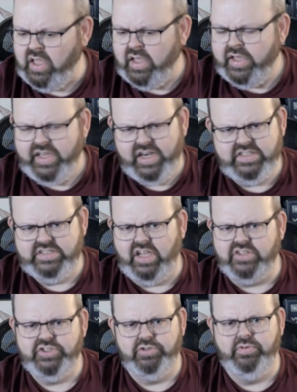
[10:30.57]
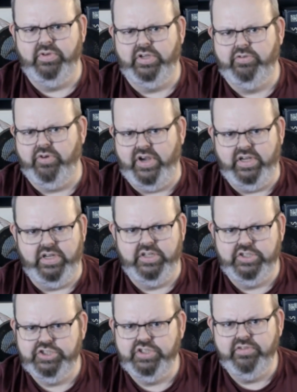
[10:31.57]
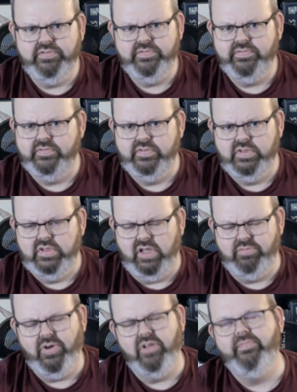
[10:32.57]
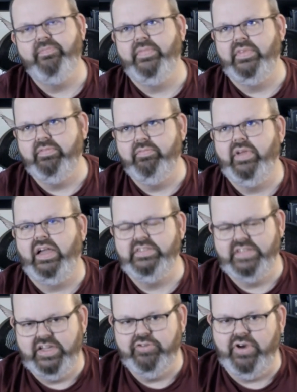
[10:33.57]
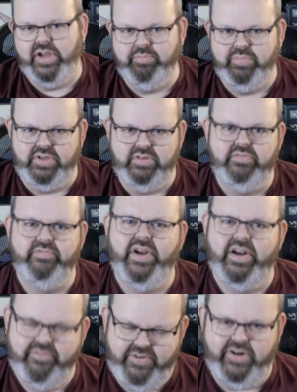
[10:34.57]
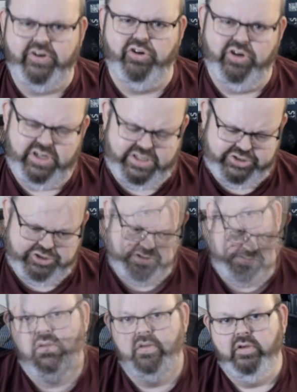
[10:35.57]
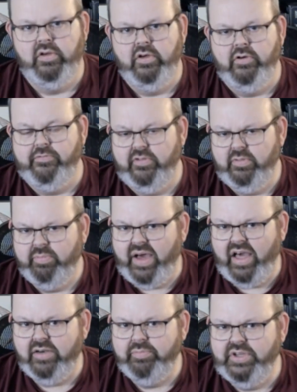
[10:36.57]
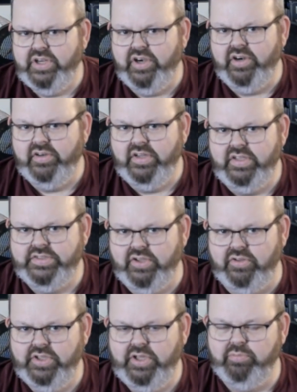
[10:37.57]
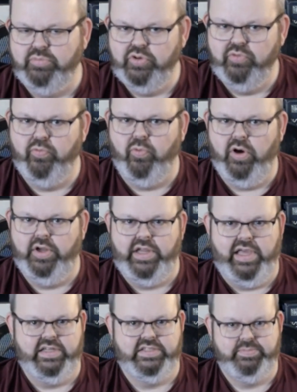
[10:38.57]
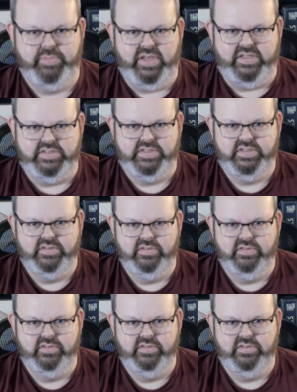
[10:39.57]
It is also a great initiative. Well, I say great, but very, very good initiative. For the bottom here, it's only a move 1 at its base,